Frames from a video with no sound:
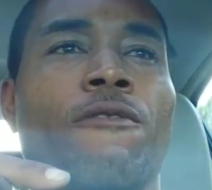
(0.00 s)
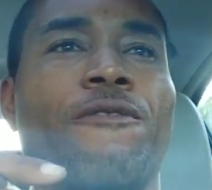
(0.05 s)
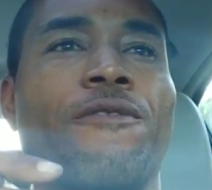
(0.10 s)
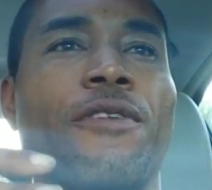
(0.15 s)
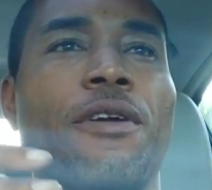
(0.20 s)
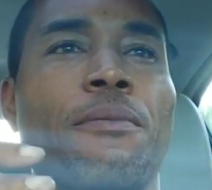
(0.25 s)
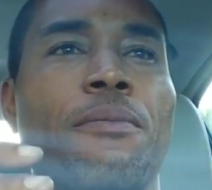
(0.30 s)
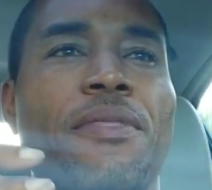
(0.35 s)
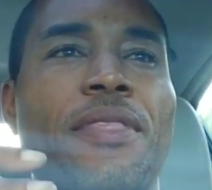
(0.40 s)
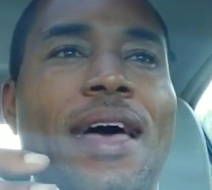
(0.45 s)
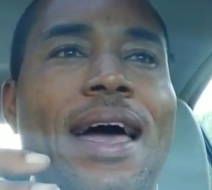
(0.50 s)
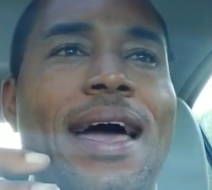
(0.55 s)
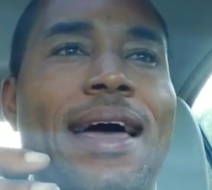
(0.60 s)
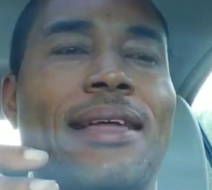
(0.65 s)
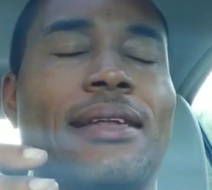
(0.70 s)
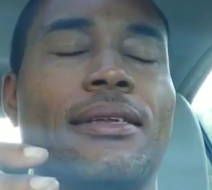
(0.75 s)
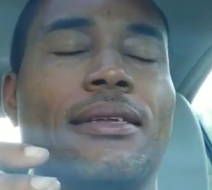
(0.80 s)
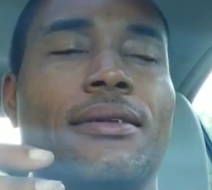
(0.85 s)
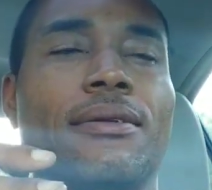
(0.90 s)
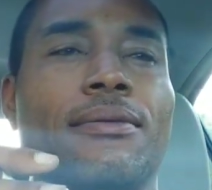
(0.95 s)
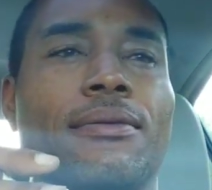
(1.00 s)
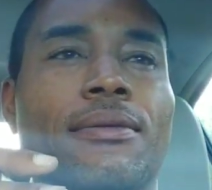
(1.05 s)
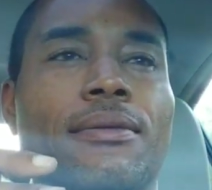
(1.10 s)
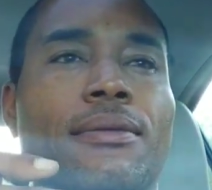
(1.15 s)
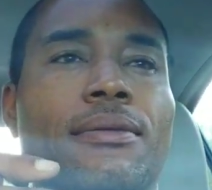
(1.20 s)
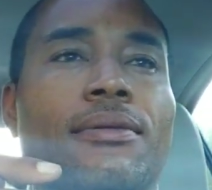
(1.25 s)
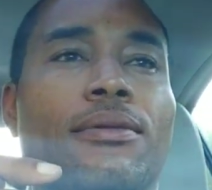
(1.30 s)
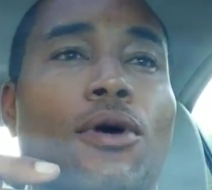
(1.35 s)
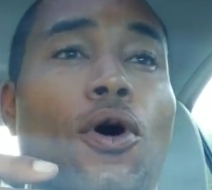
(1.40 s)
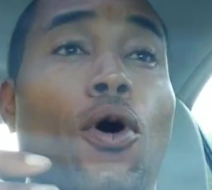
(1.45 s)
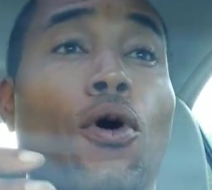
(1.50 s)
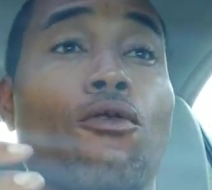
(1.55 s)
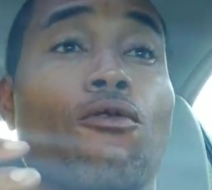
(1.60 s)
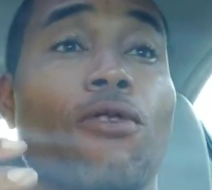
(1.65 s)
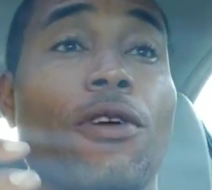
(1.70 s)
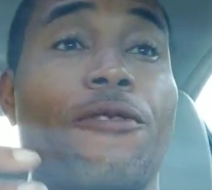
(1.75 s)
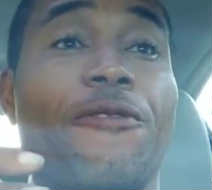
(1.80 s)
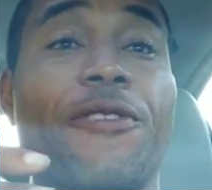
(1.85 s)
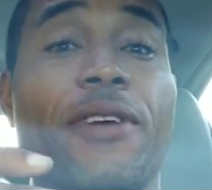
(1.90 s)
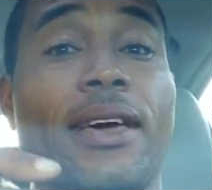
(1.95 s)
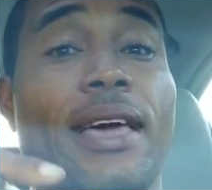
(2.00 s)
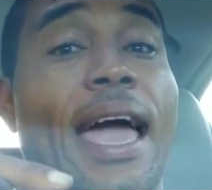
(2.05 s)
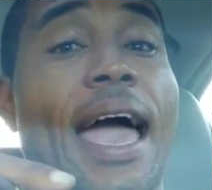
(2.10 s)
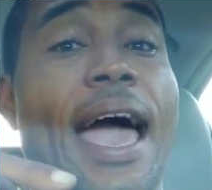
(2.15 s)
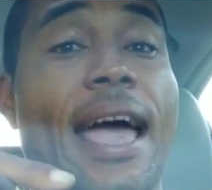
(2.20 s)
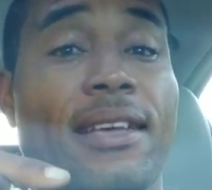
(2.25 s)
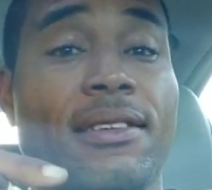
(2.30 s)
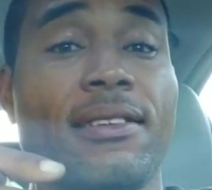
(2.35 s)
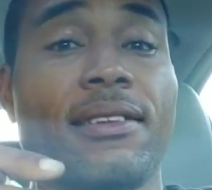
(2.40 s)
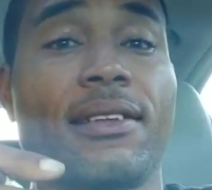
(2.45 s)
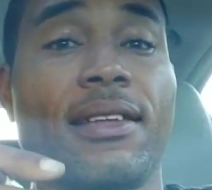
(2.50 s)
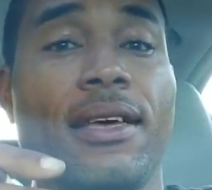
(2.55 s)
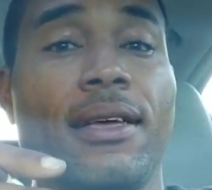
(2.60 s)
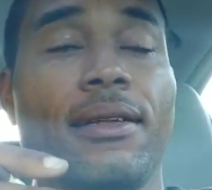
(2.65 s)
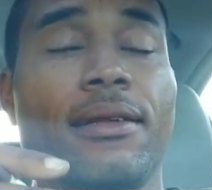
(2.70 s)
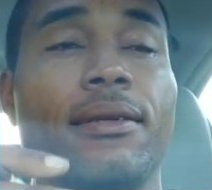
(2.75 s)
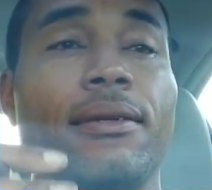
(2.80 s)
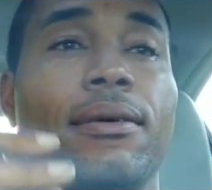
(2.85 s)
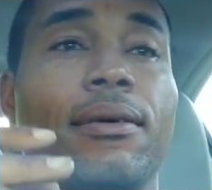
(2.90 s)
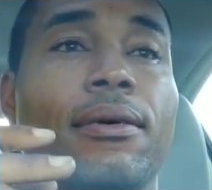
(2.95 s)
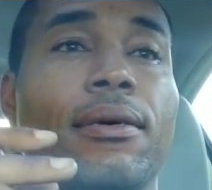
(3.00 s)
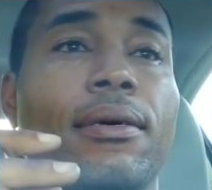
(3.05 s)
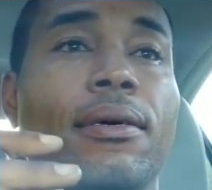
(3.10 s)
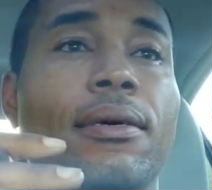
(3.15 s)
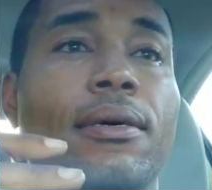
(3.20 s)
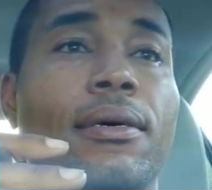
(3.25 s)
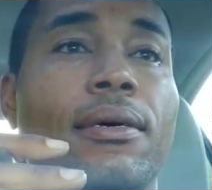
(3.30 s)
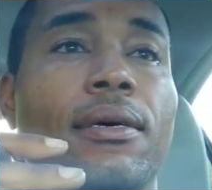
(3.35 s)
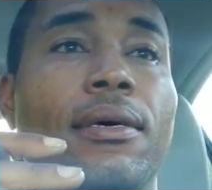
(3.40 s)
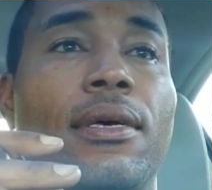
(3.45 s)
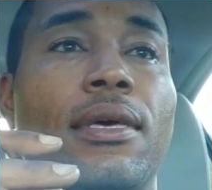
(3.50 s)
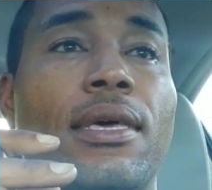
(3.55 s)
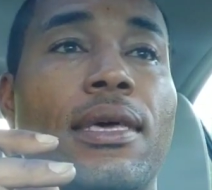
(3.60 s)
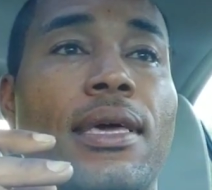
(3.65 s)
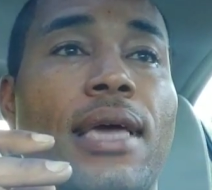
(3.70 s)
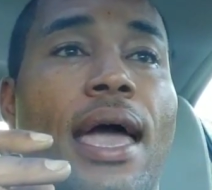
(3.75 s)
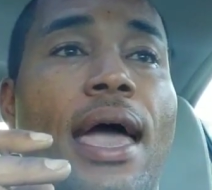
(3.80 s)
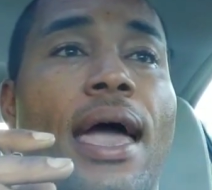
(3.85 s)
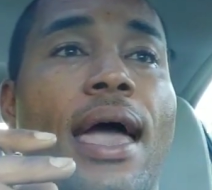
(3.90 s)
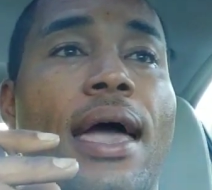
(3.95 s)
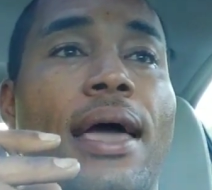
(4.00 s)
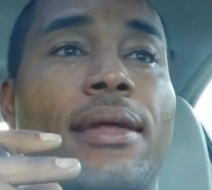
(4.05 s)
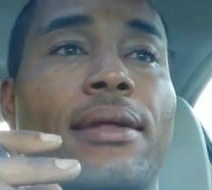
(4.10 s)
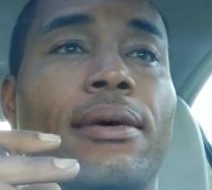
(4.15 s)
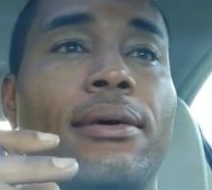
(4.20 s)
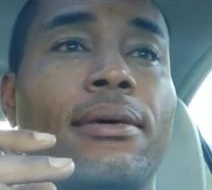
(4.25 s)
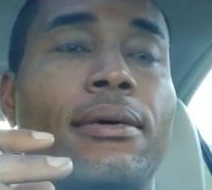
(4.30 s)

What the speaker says: from that horrific accident he had.